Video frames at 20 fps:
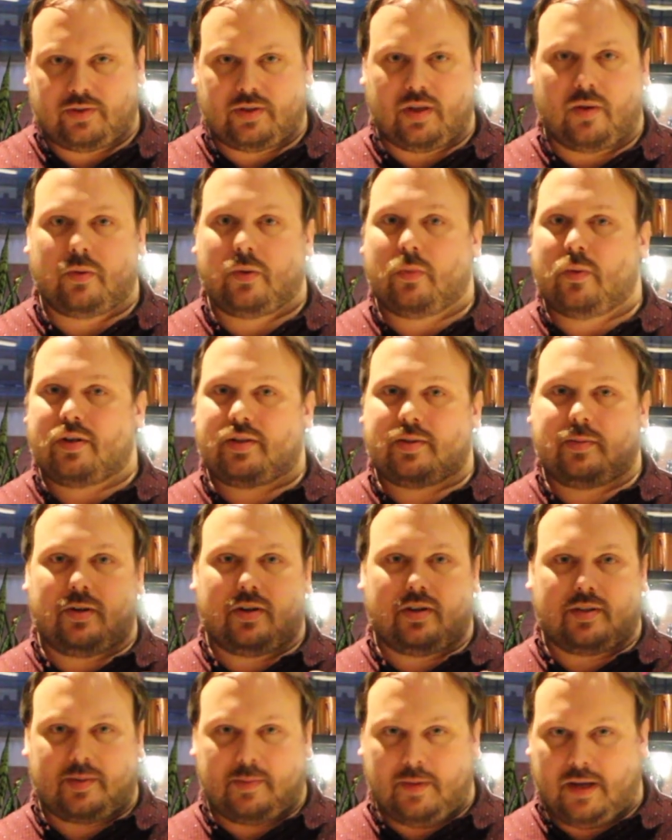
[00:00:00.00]
So we want you to be
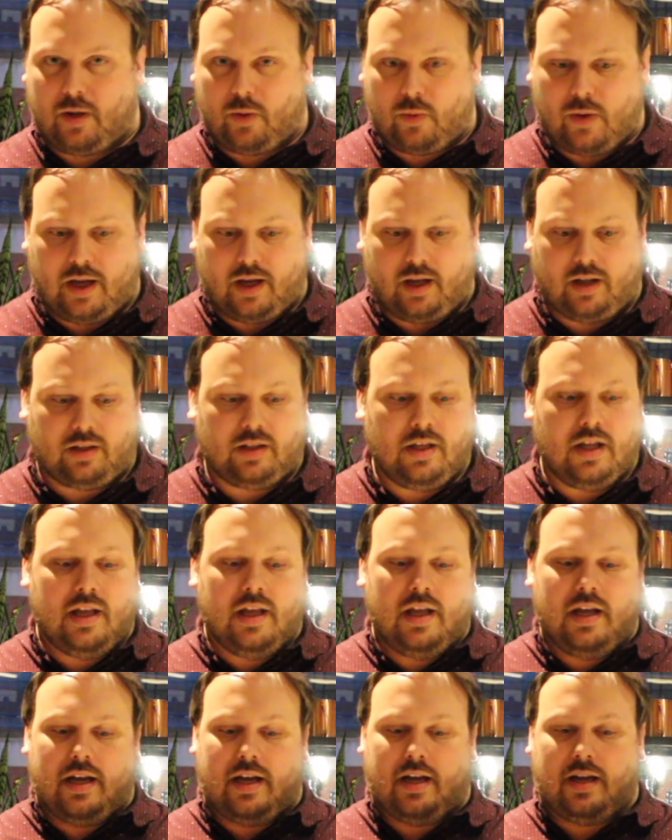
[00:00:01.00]
able to smell
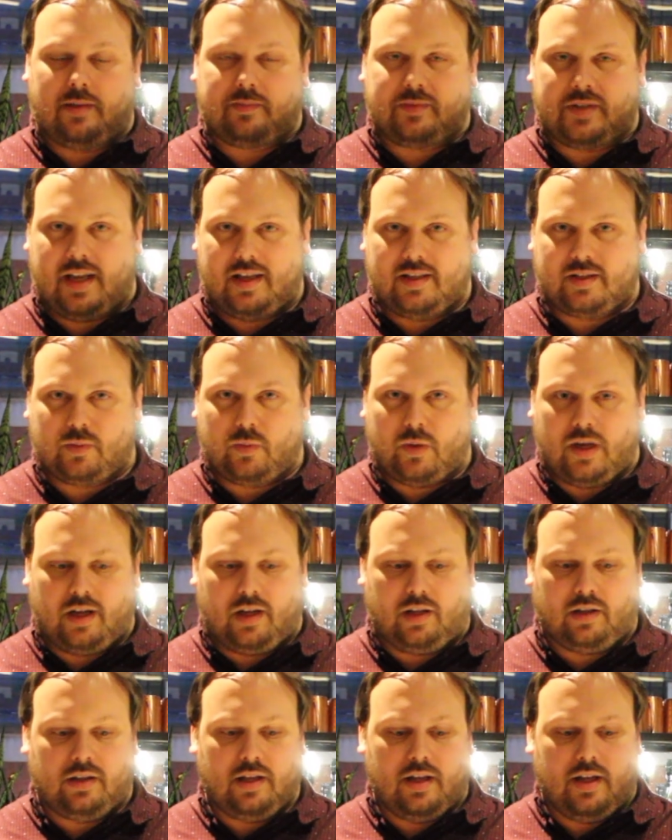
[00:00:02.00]
well, taste
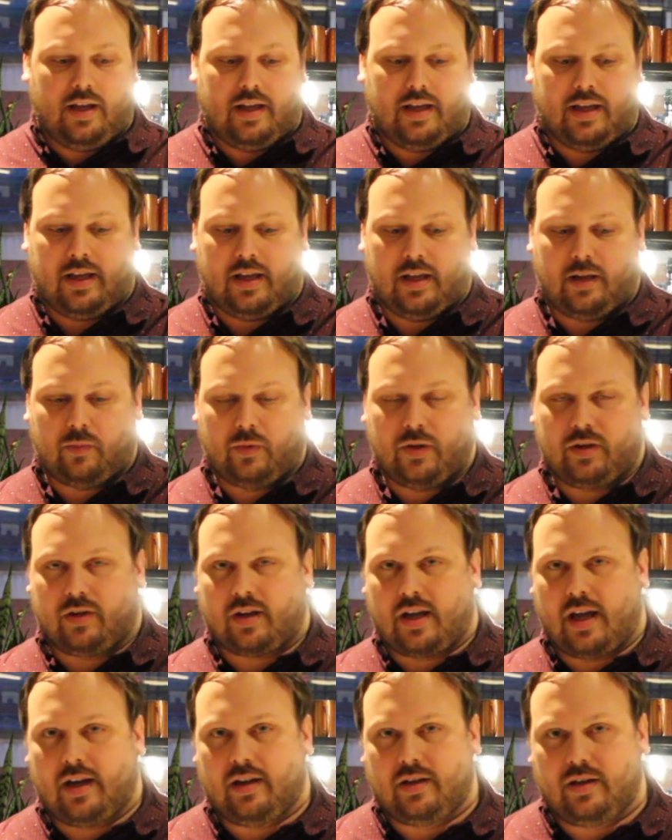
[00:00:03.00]
well, and when you're
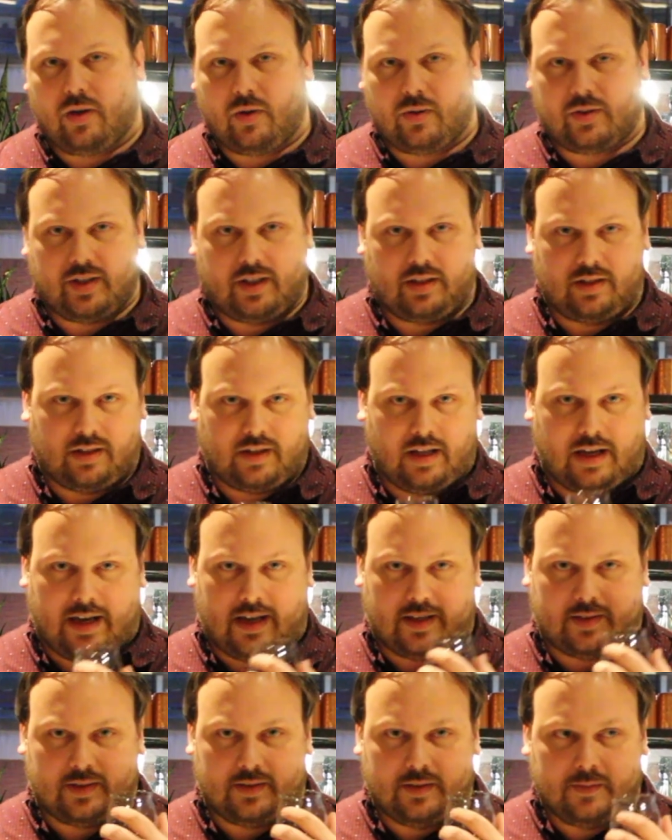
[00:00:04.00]
kind of nosing the
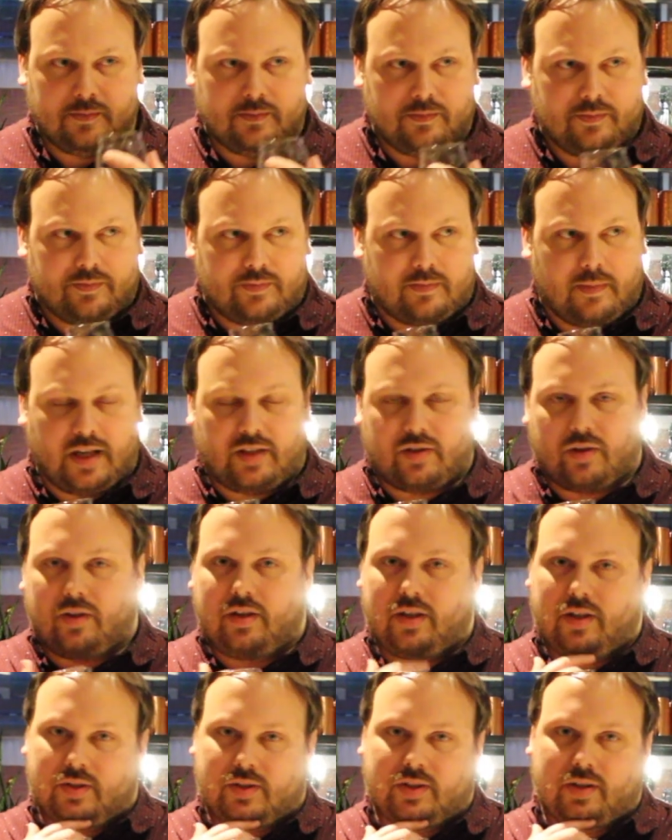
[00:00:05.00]
glass, make sure
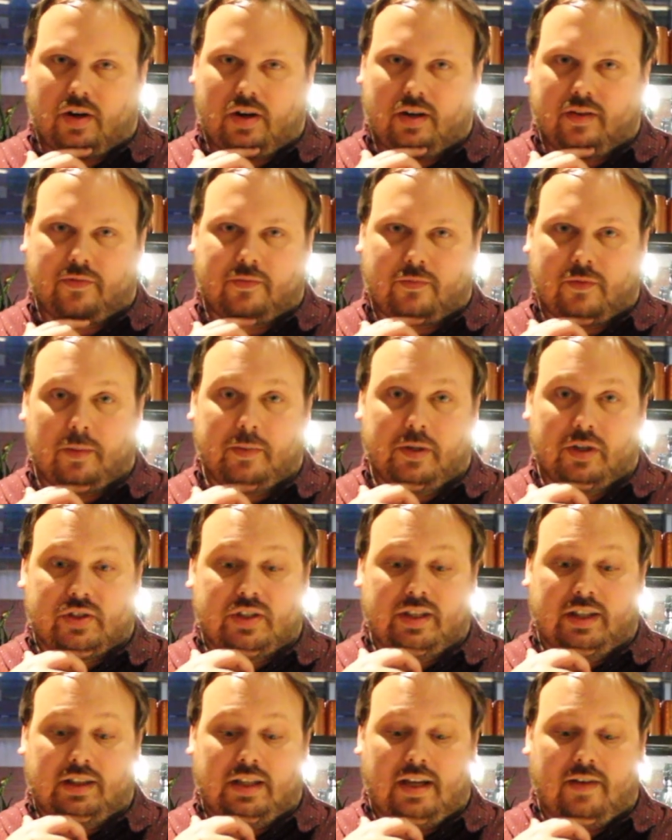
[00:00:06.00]
that you start from your
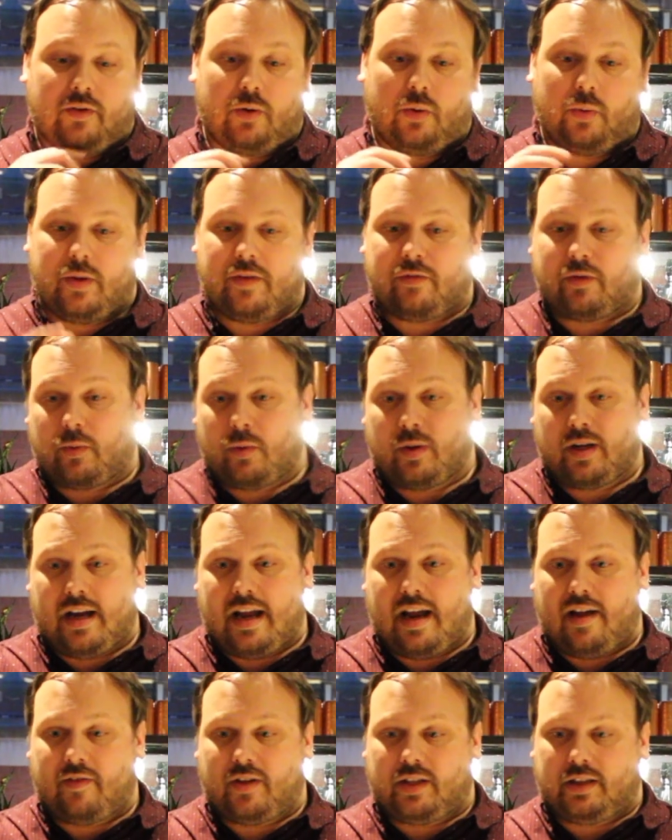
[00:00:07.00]
chin level. We're going to
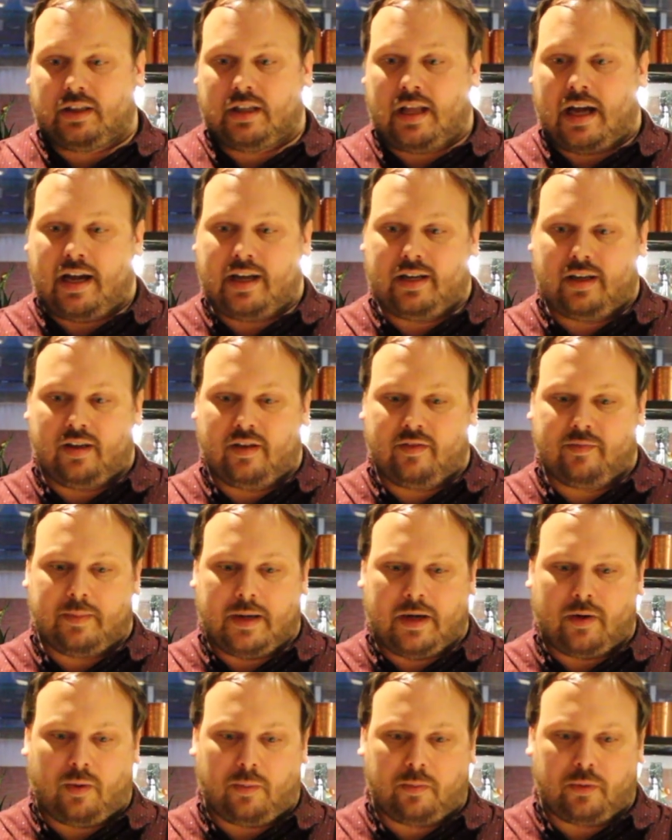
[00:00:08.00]
have a lot of
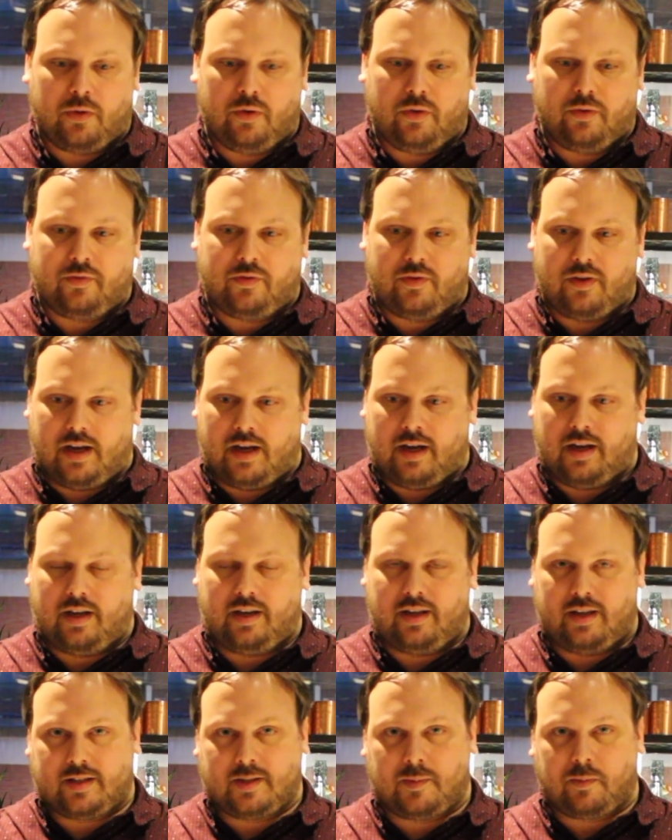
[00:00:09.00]
barrel-proof
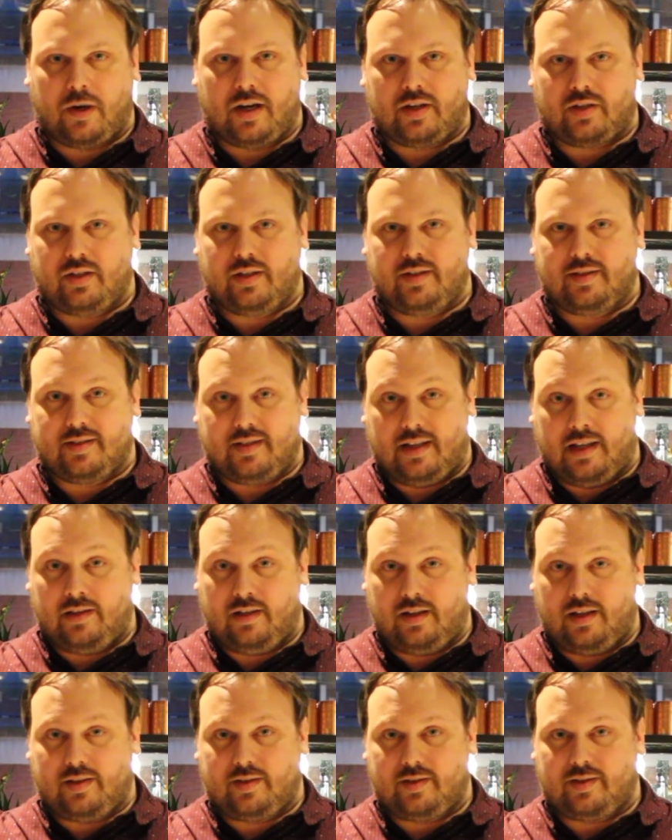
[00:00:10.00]
expressions in
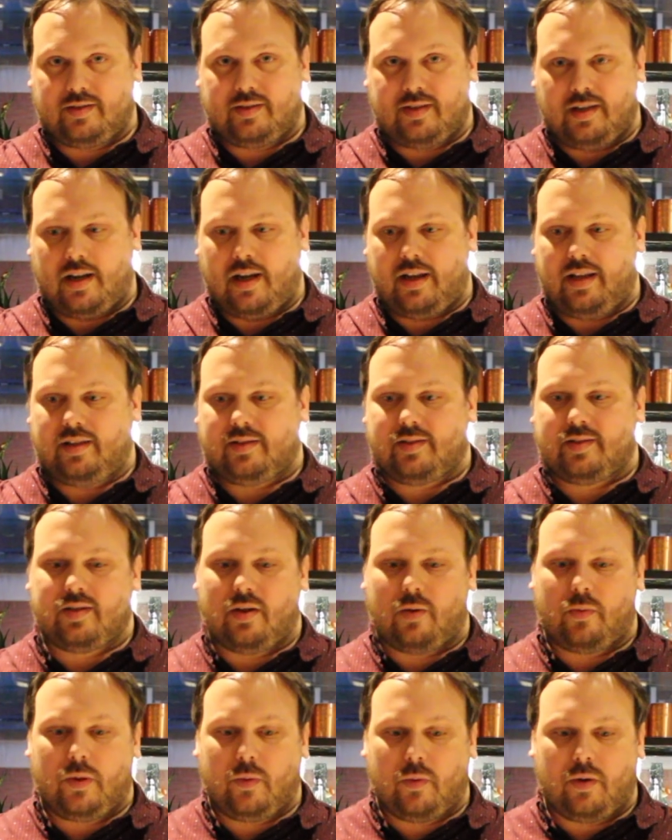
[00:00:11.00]
this tonight,
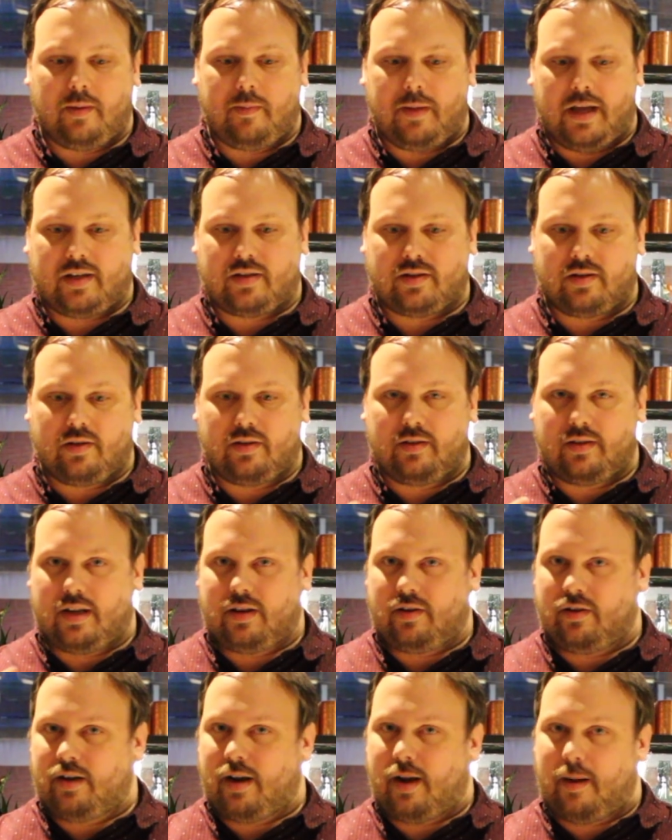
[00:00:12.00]
so we want to make sure
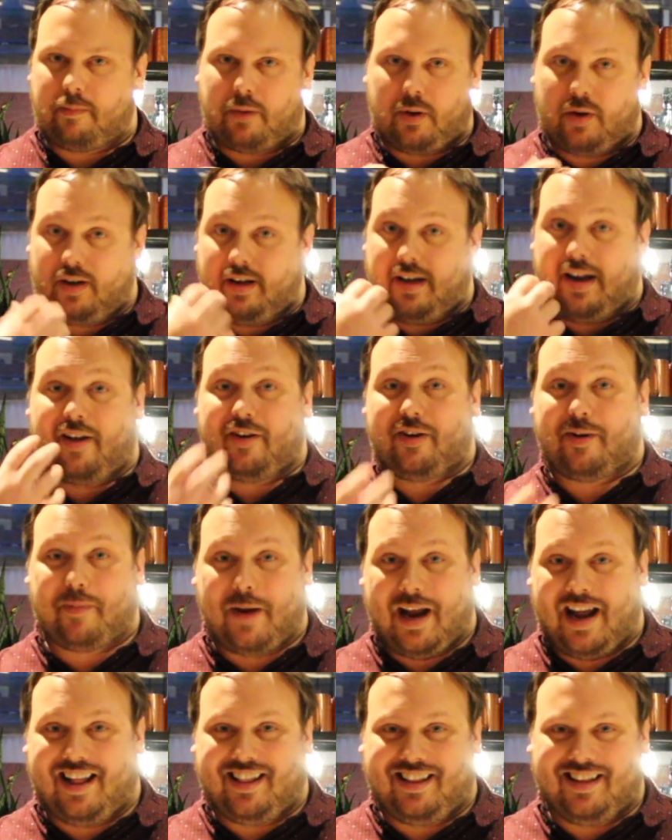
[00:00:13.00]
that you're not burning out your
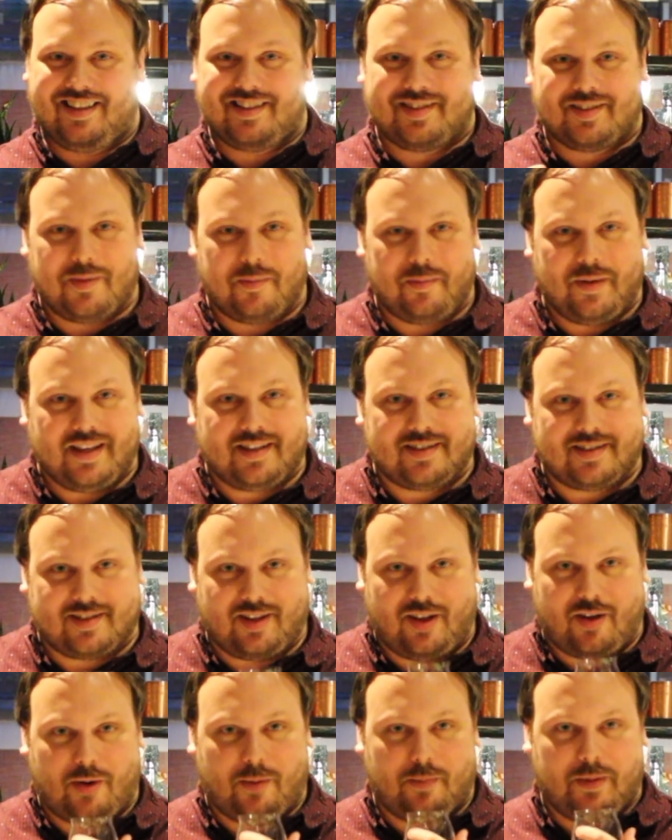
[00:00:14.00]
palate. So be
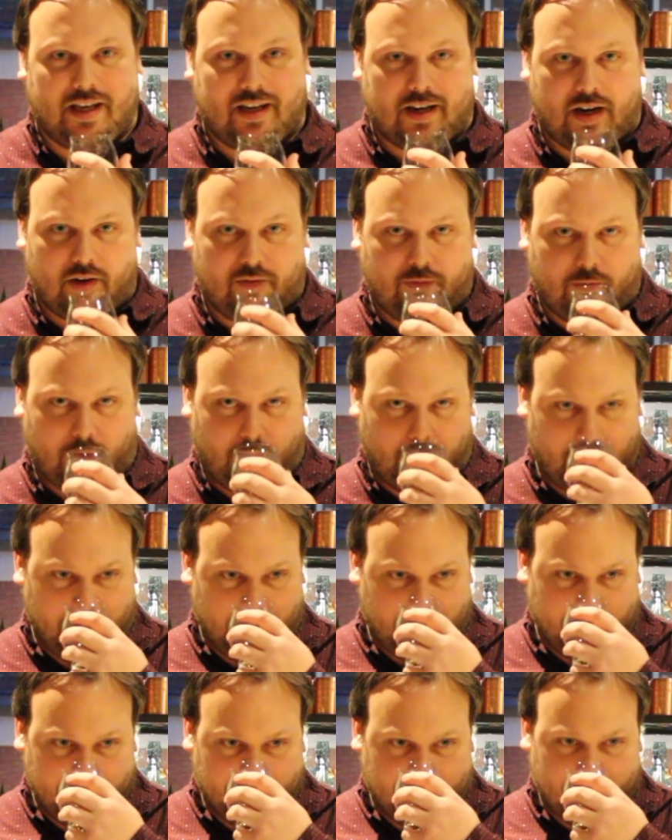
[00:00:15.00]
slow, be careful
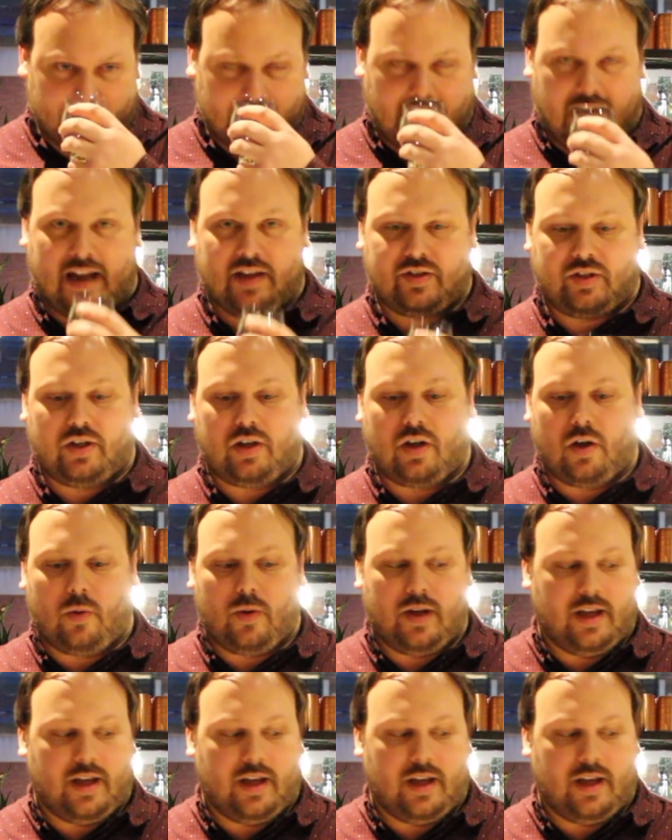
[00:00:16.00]
as you go